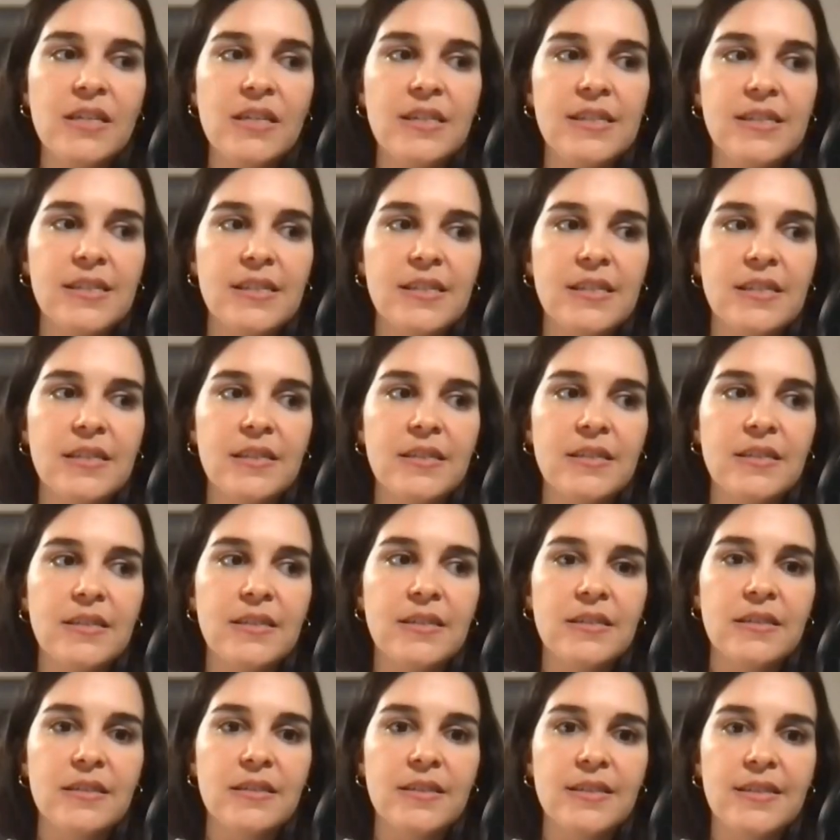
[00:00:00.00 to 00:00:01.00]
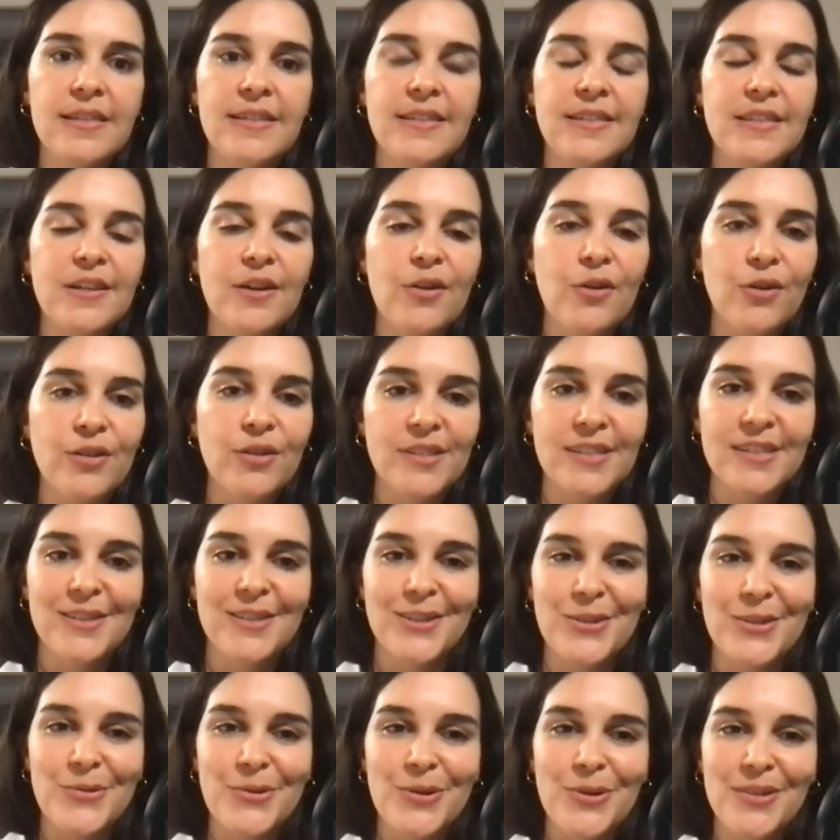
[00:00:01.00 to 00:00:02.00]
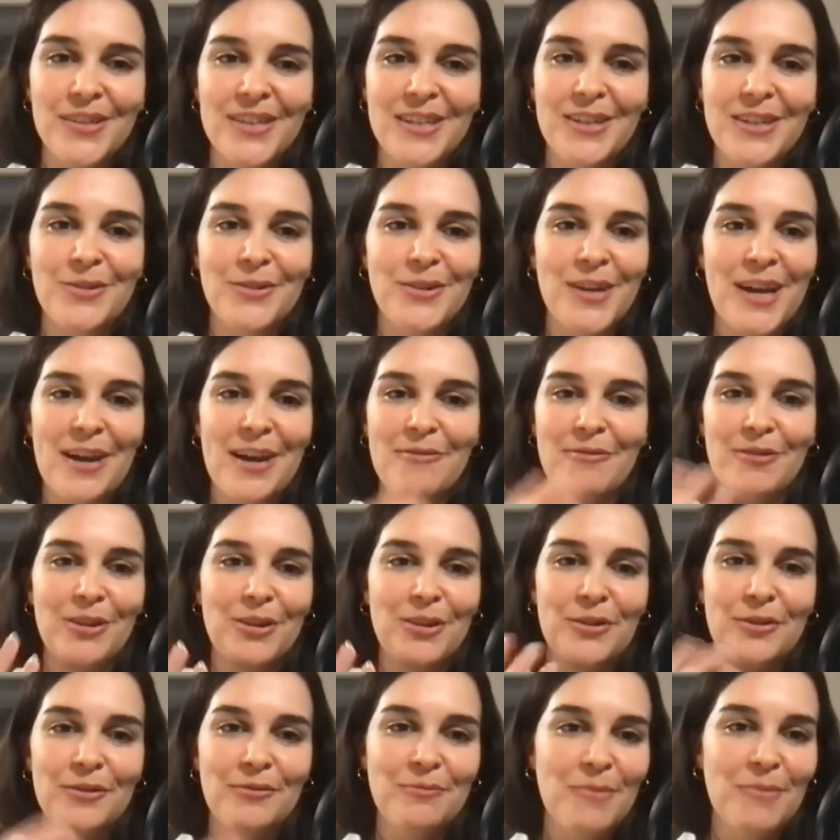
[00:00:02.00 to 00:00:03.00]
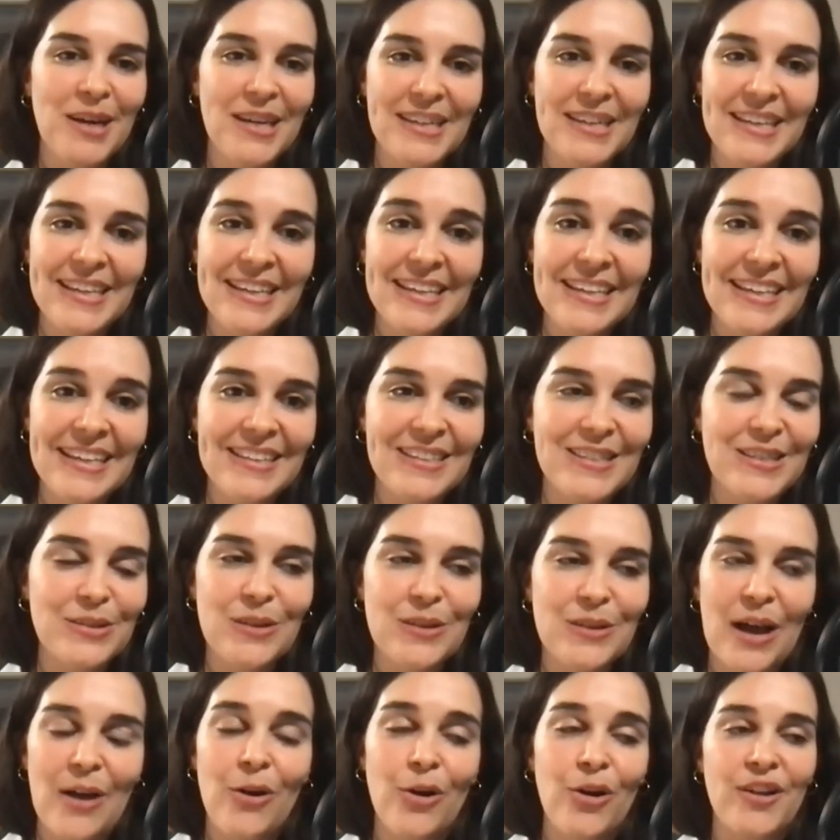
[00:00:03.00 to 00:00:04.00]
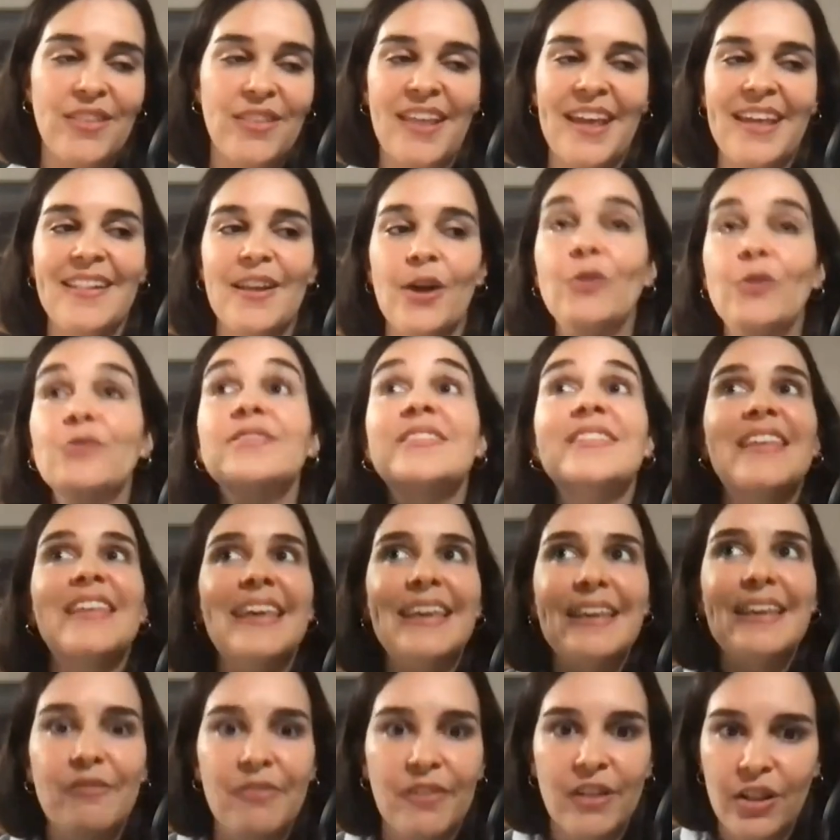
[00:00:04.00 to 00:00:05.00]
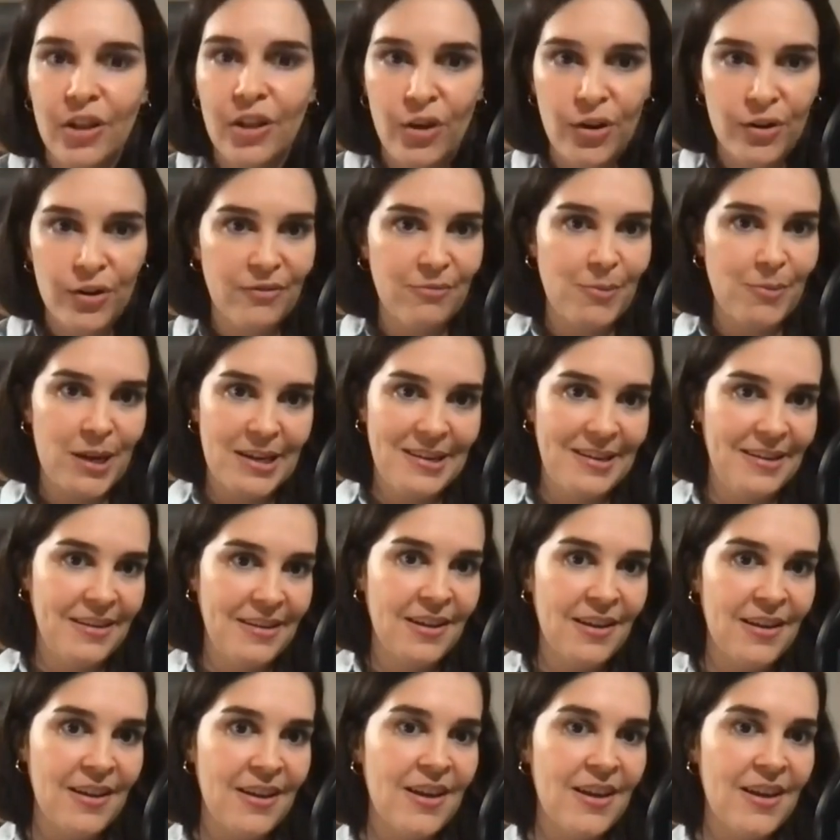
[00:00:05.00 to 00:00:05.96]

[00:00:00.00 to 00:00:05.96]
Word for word: is, the city halls and so on, they don't have a lot of money or they don't give a lot of money